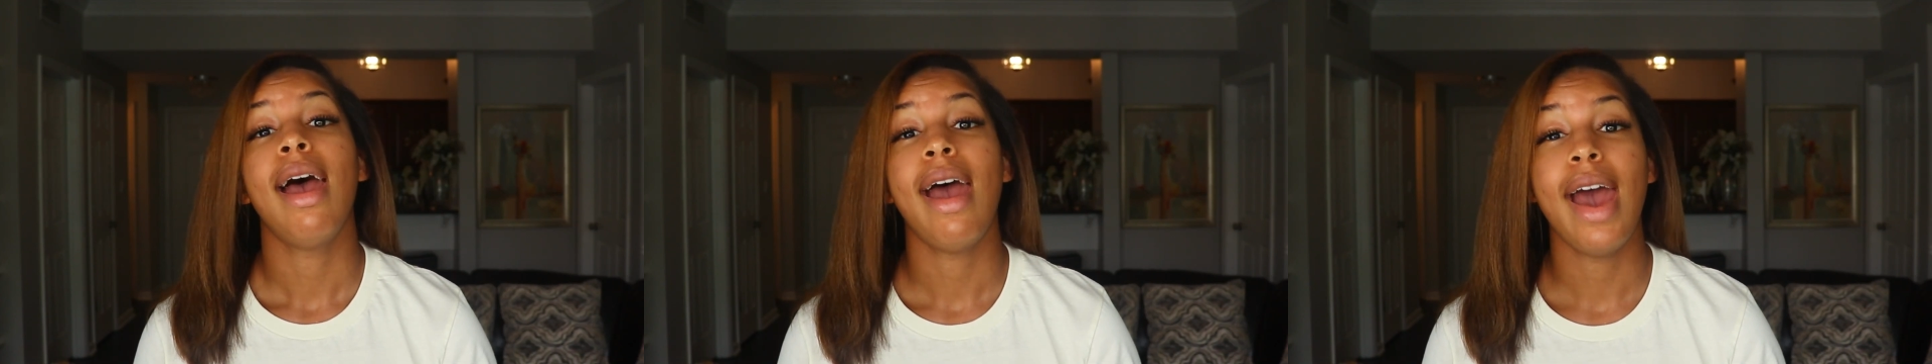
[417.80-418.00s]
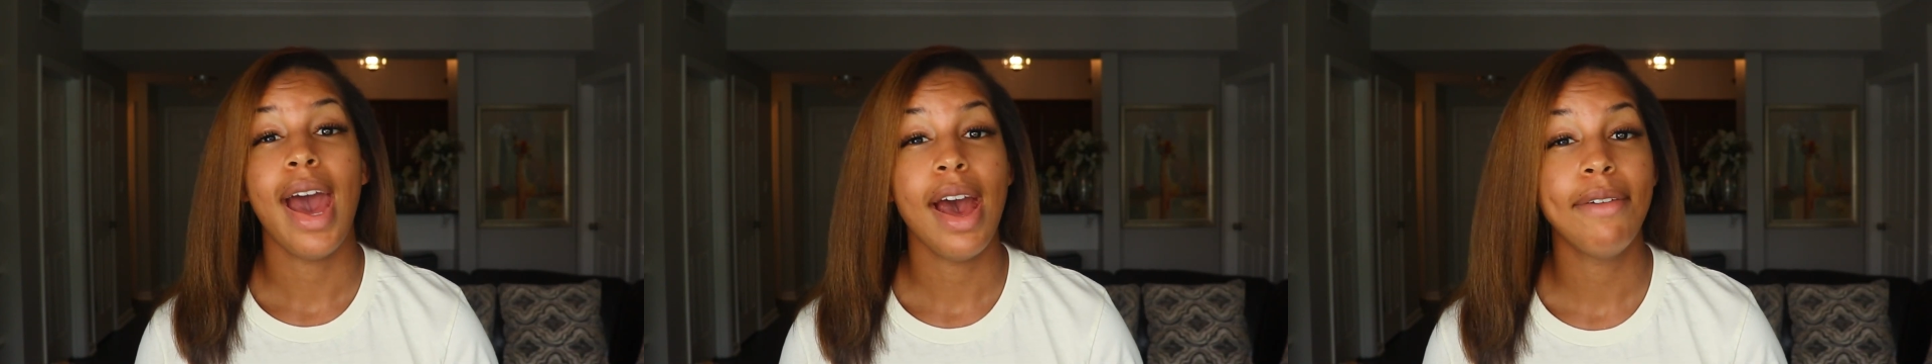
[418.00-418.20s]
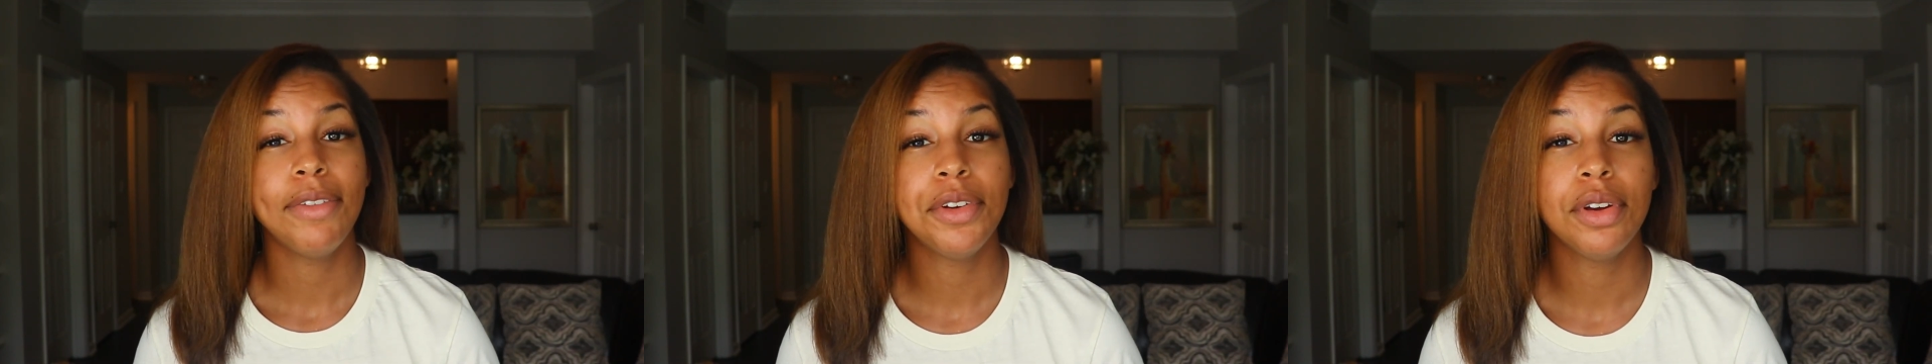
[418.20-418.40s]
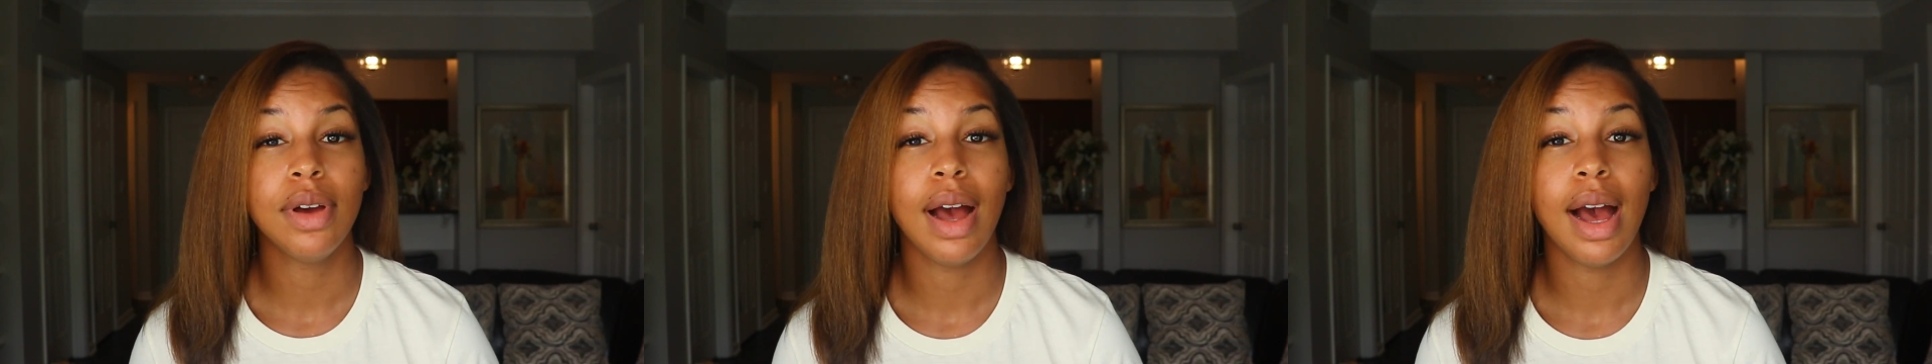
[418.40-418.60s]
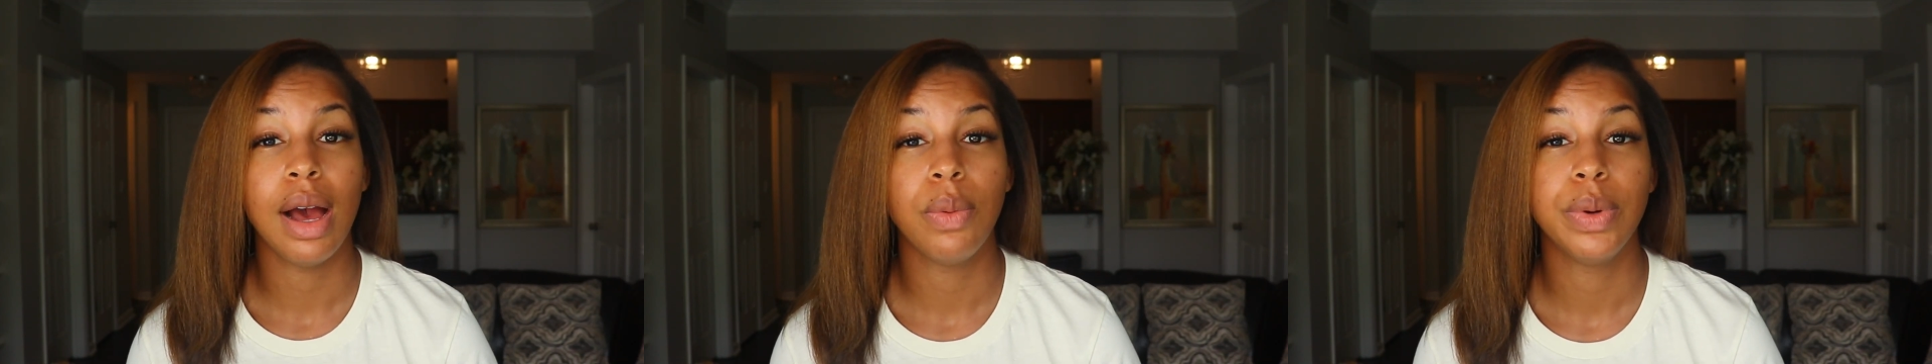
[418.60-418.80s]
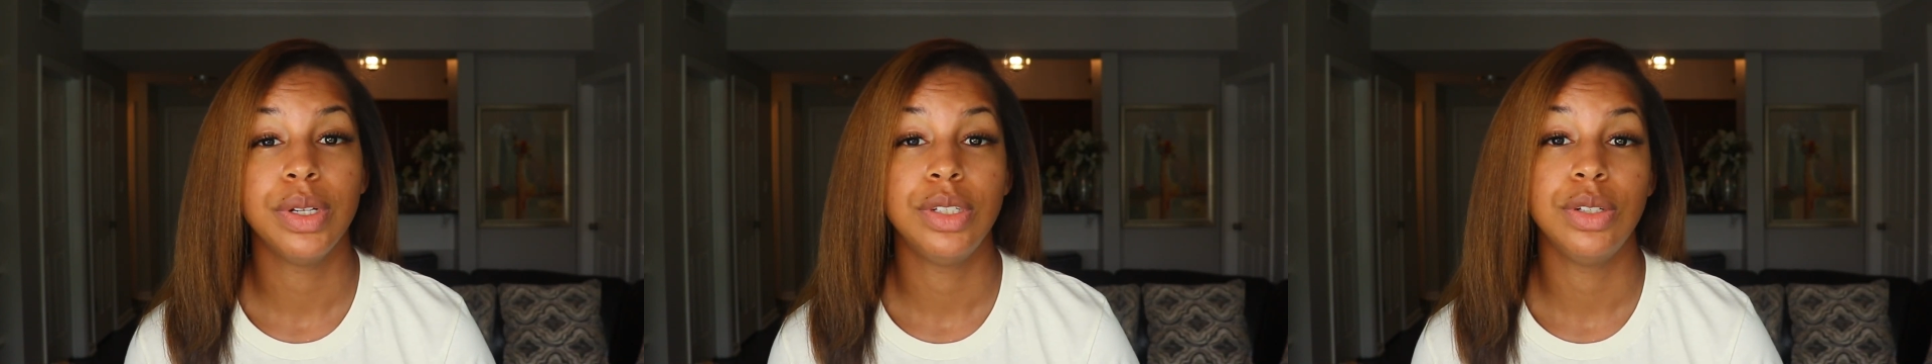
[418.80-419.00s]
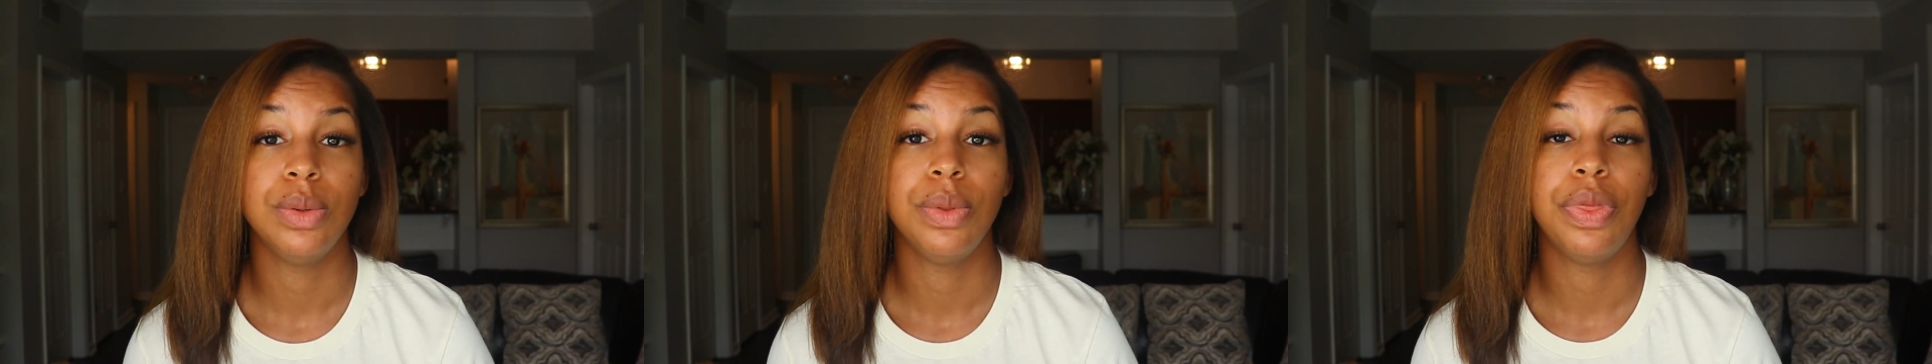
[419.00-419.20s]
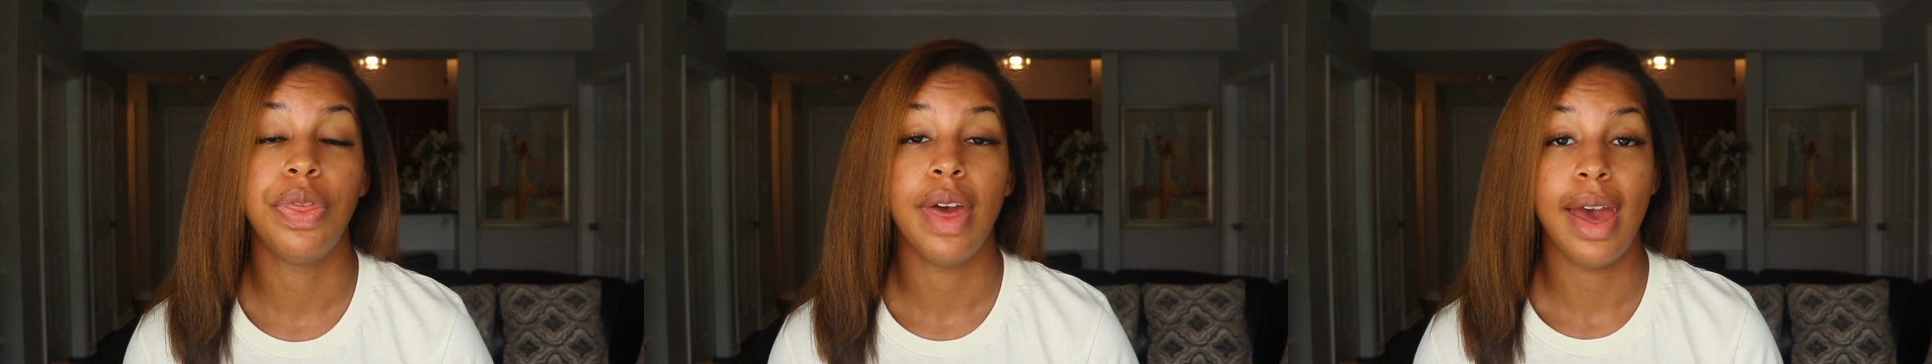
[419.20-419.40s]
After I would
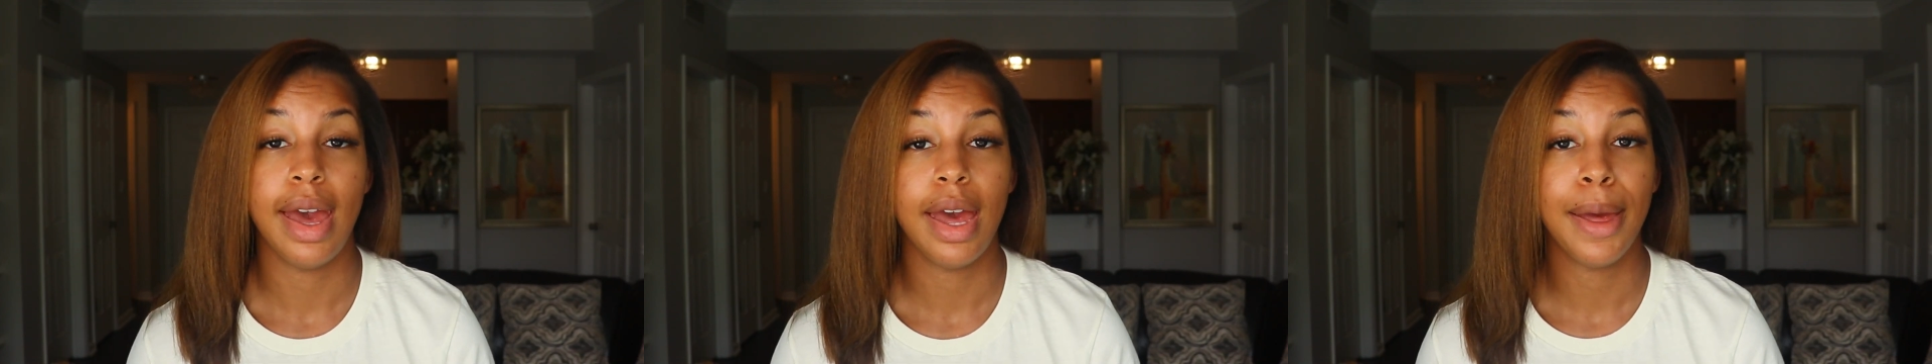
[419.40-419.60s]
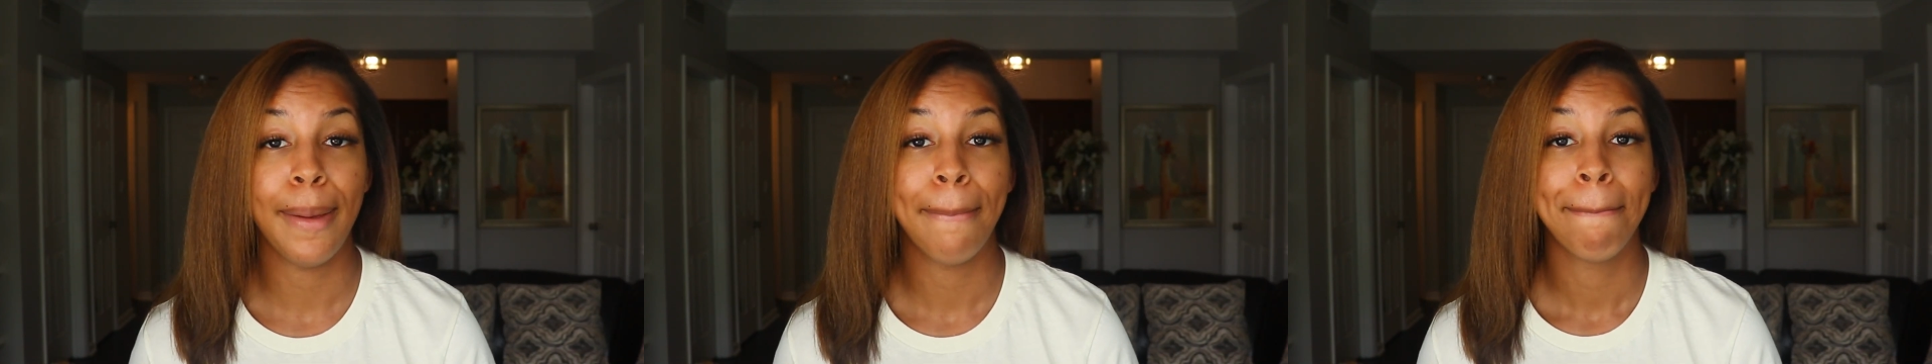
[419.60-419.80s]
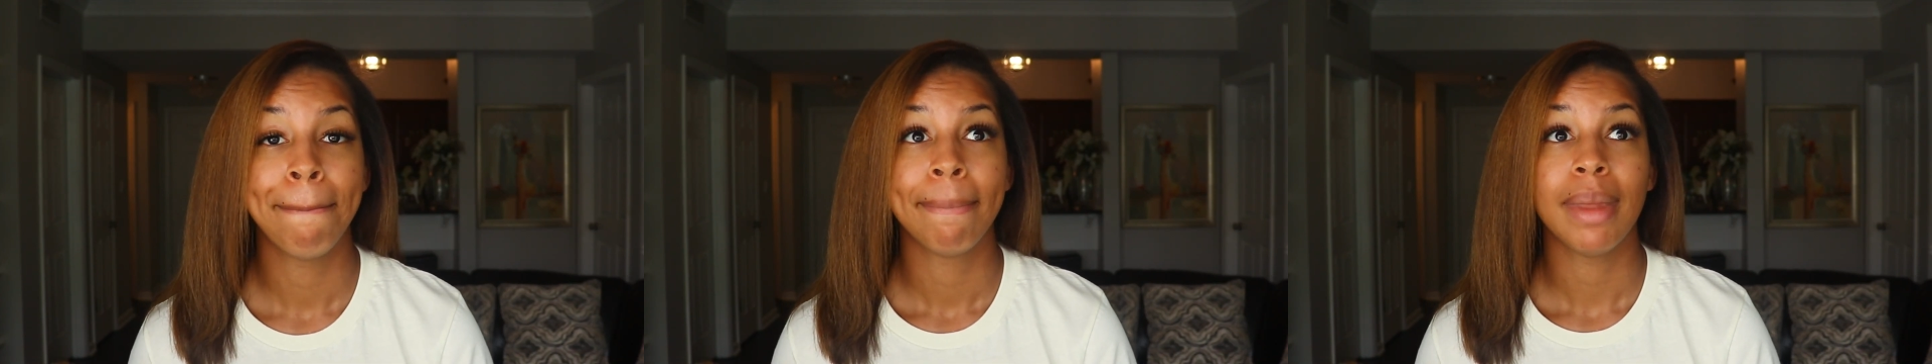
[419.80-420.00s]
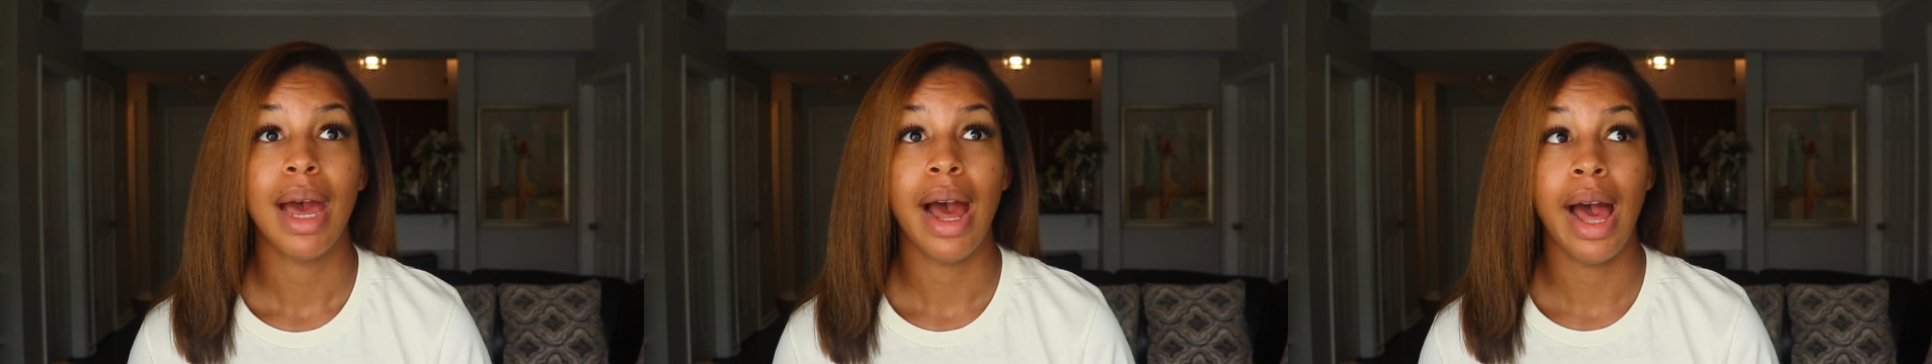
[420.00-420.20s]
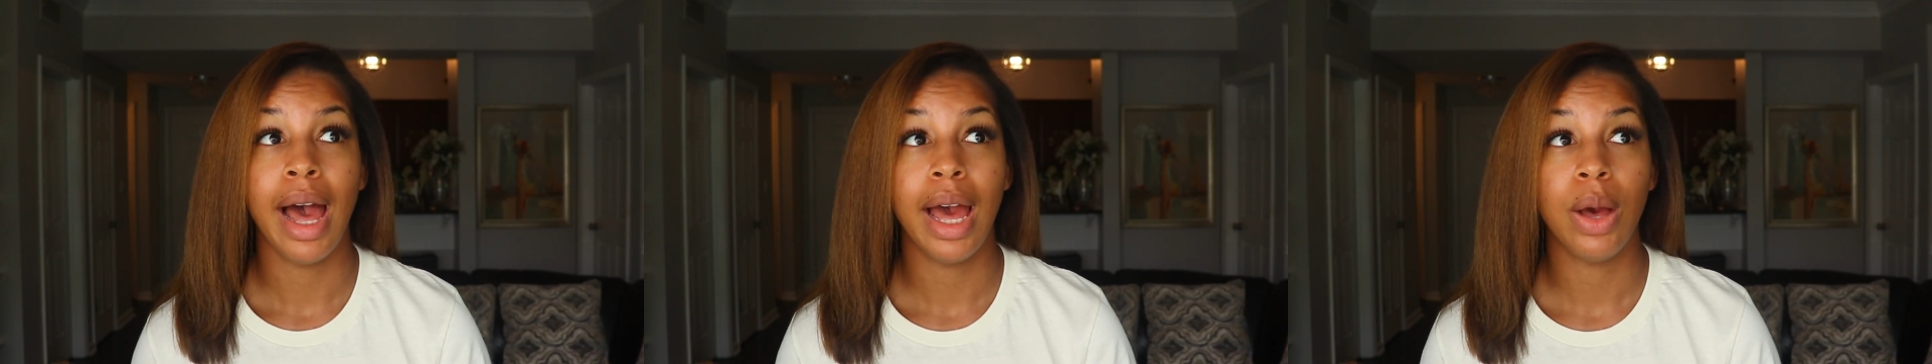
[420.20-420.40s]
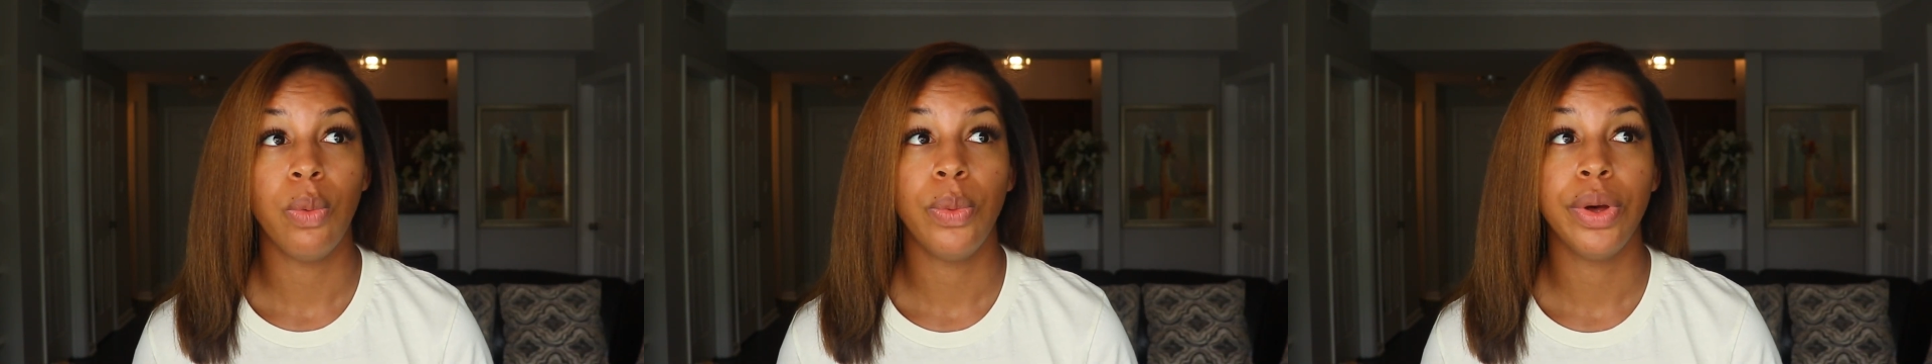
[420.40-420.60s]
do that, I